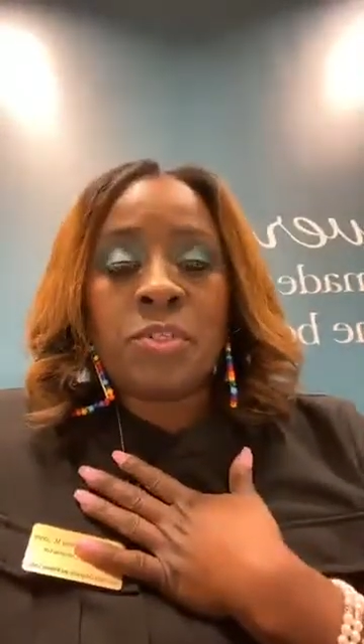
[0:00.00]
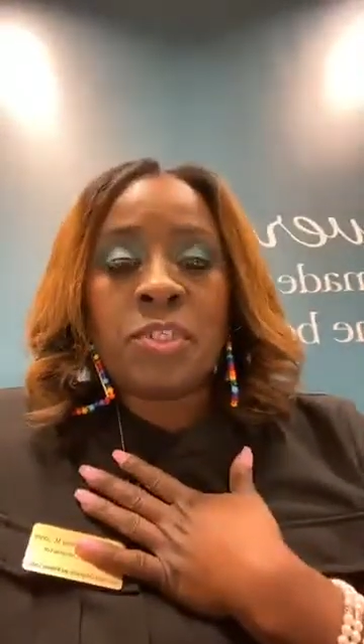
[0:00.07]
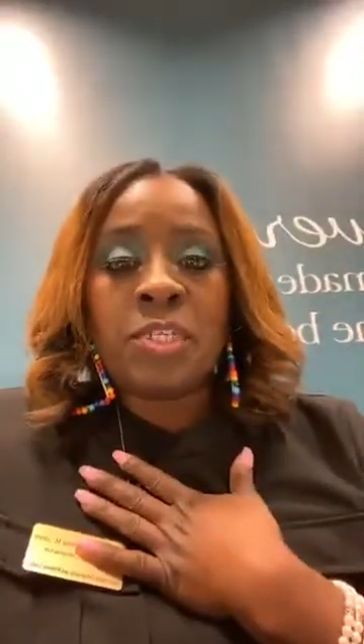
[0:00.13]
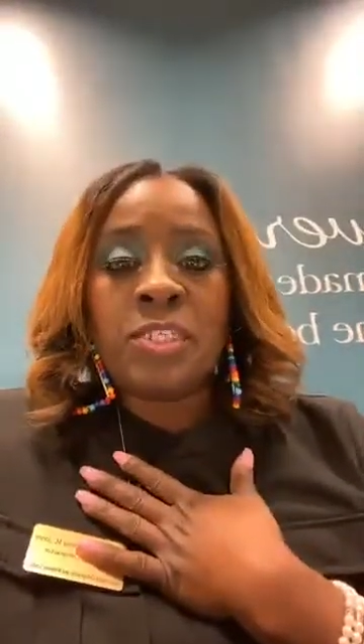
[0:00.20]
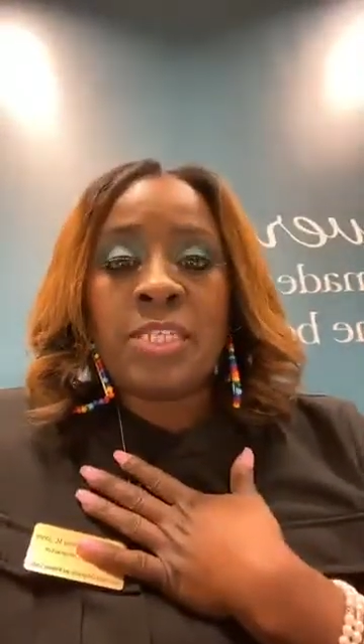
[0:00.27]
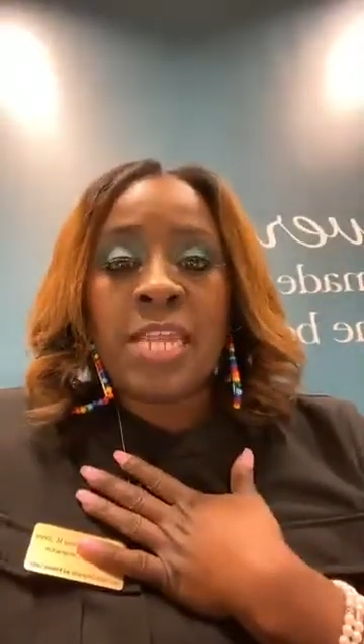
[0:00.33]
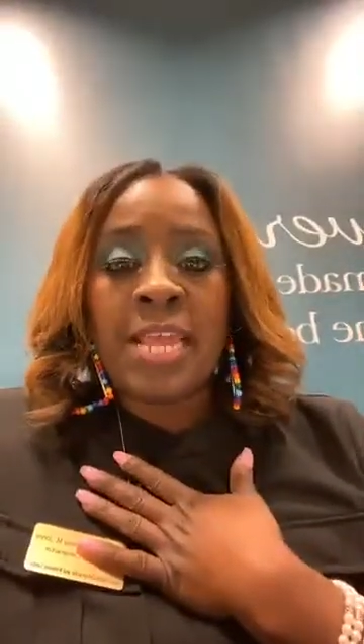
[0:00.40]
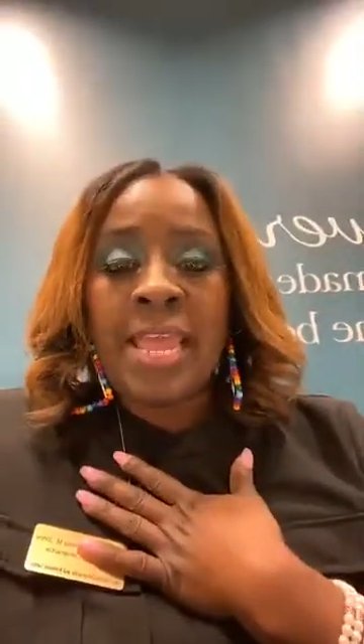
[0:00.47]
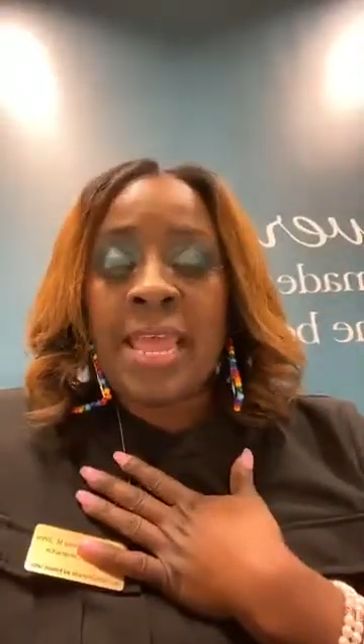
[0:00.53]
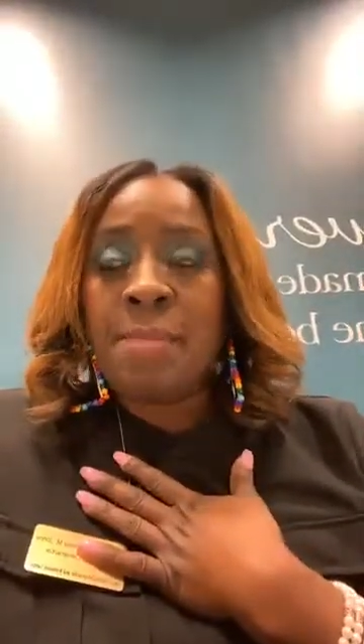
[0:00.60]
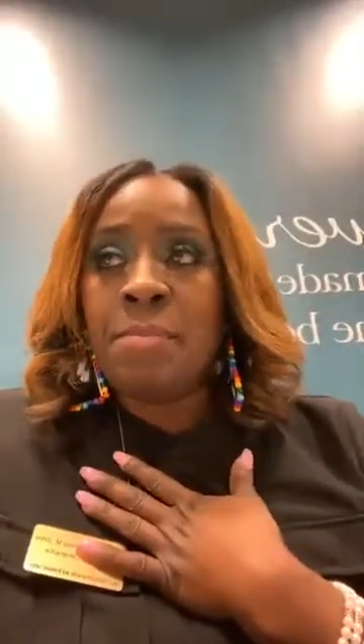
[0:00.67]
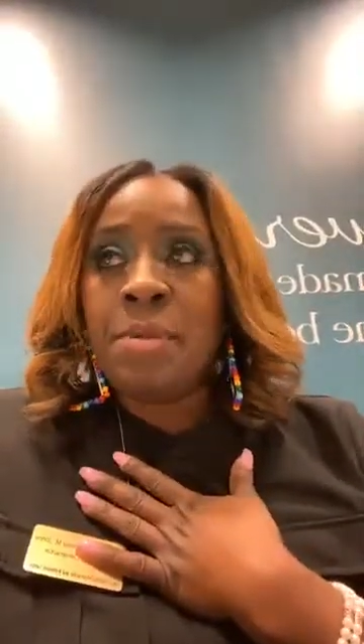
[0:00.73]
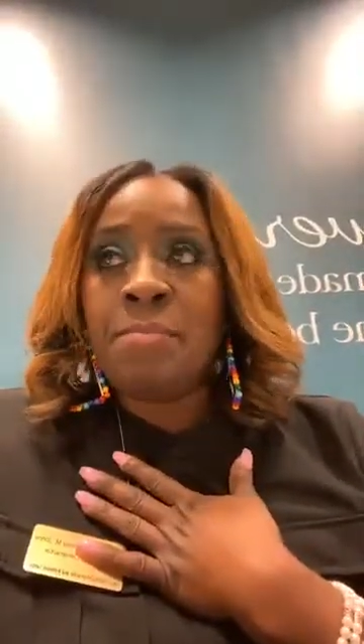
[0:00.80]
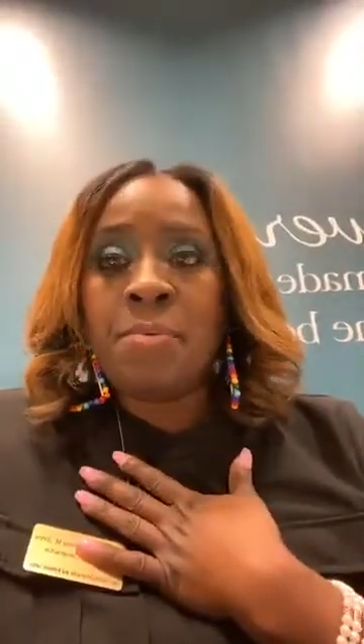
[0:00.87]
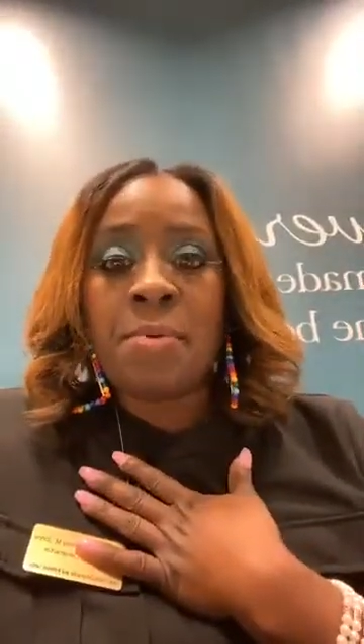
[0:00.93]
because they had
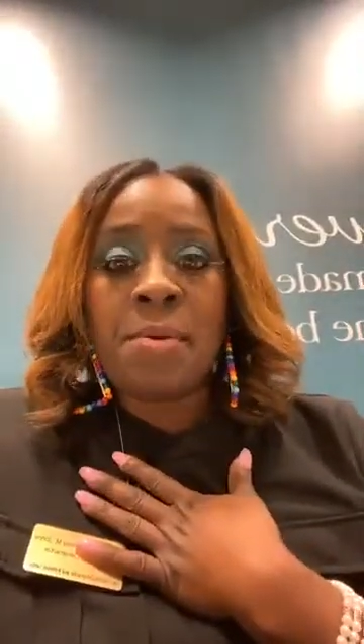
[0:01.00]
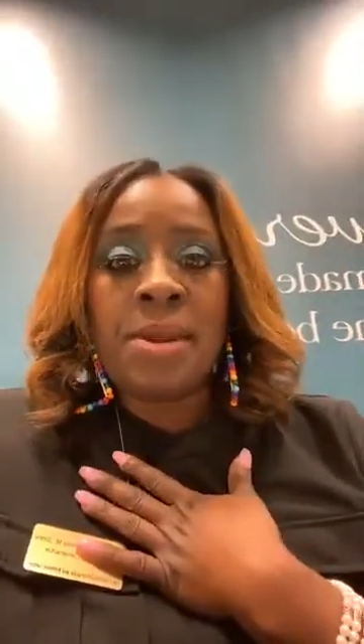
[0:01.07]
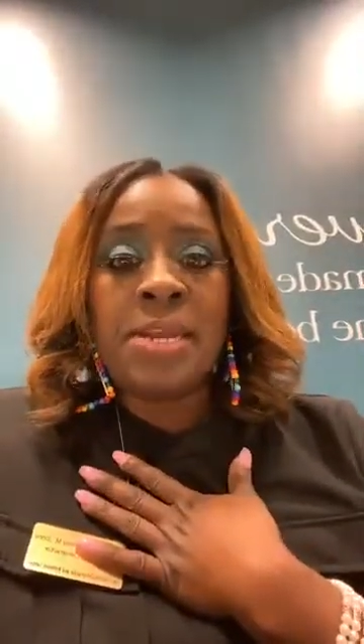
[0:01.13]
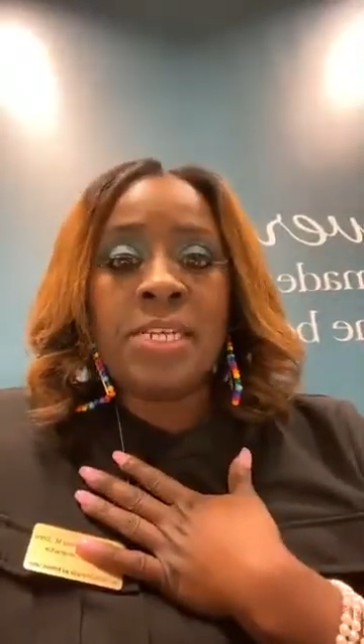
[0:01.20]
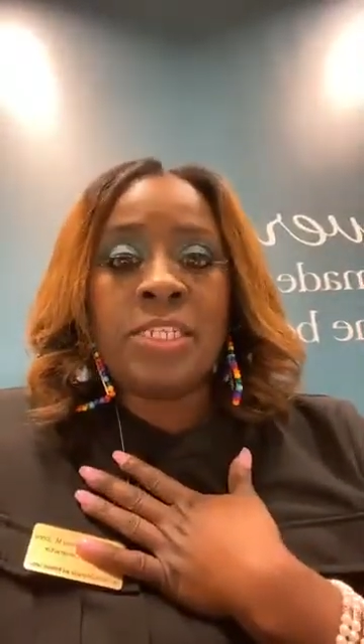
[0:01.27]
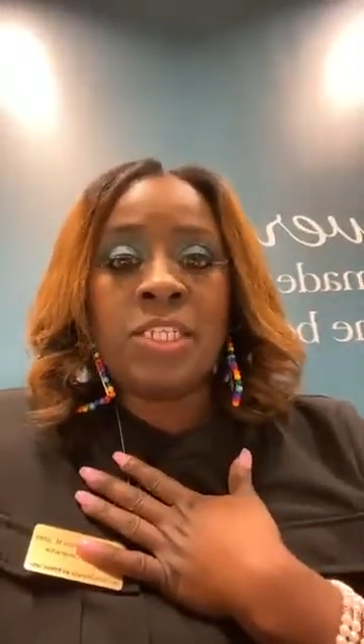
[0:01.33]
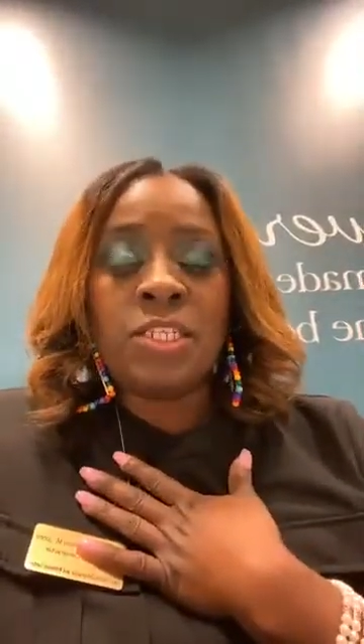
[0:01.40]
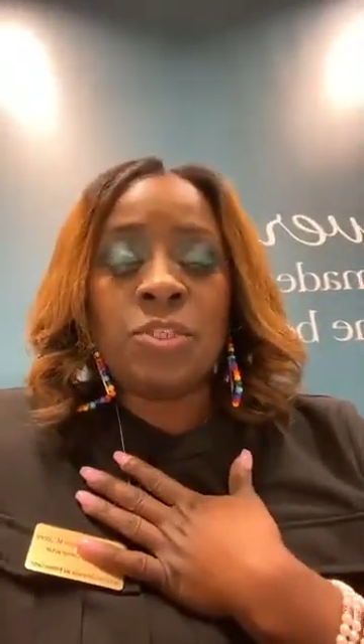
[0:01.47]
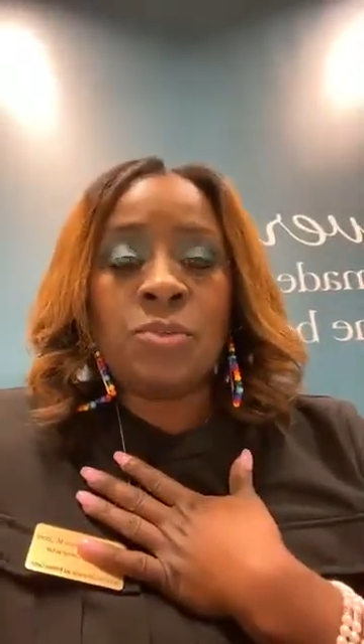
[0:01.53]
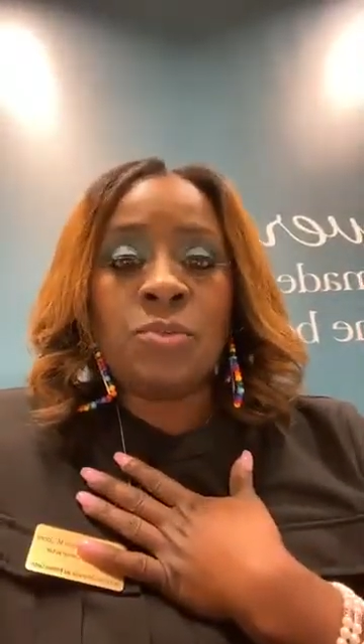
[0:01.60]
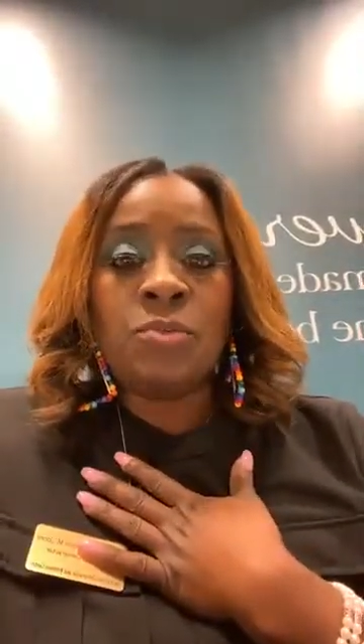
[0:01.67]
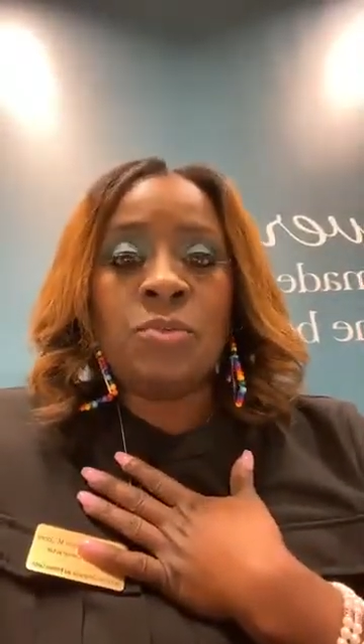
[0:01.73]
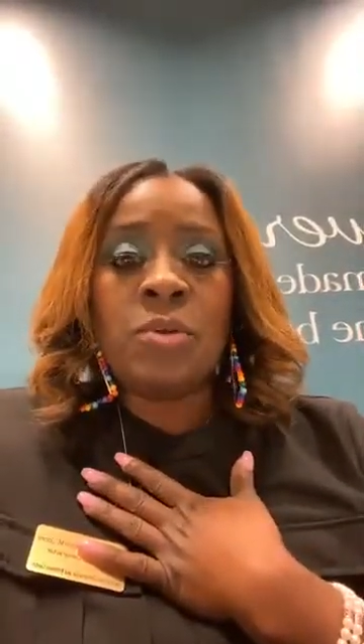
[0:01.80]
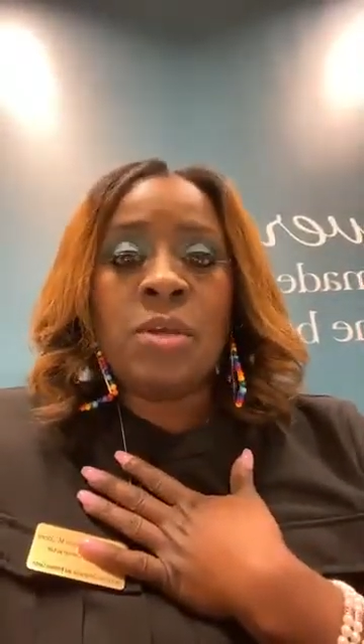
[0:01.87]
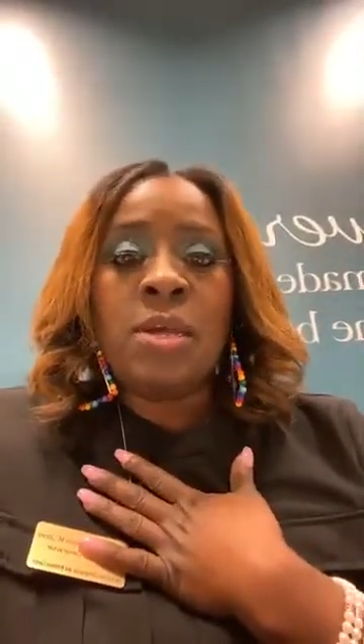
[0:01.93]
been praying
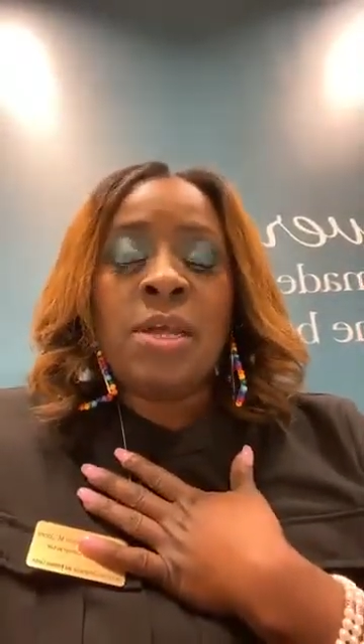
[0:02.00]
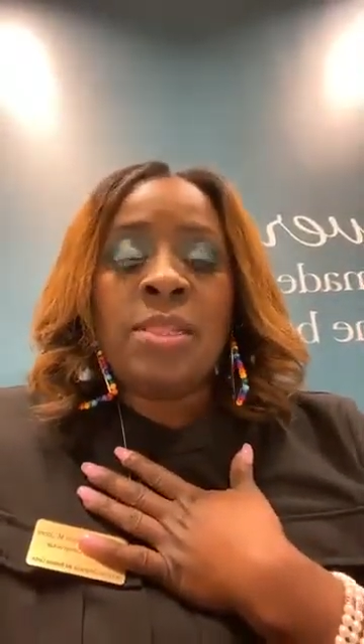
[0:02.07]
too,